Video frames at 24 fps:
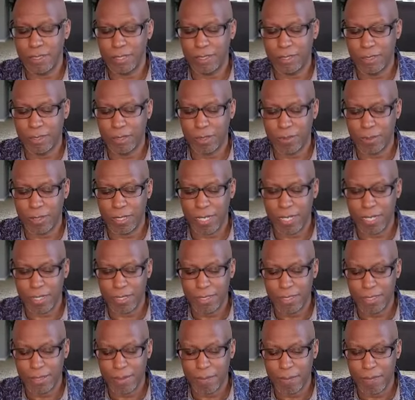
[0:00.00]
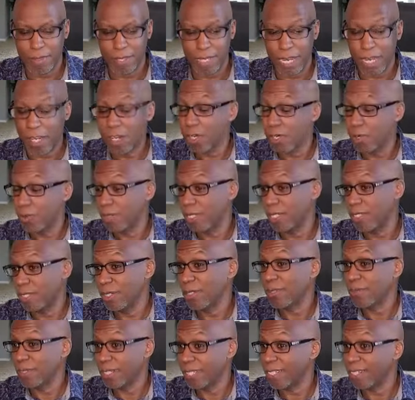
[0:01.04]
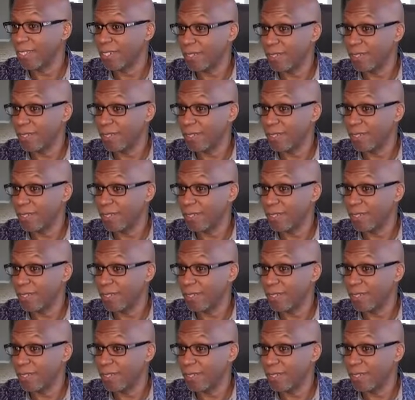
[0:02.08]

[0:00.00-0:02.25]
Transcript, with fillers: And, you know, and that is, how are we doing